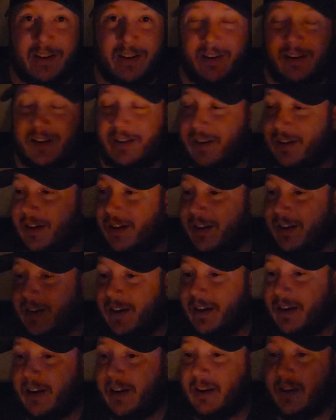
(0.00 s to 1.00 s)
And
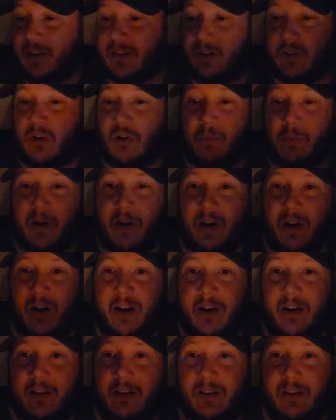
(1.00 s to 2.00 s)
he's like, oh my
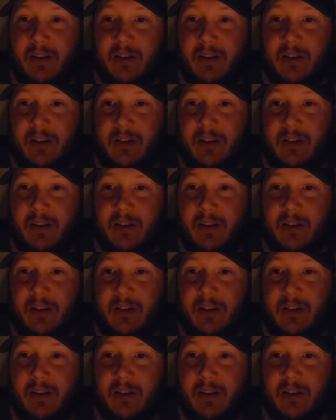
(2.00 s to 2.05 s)
god,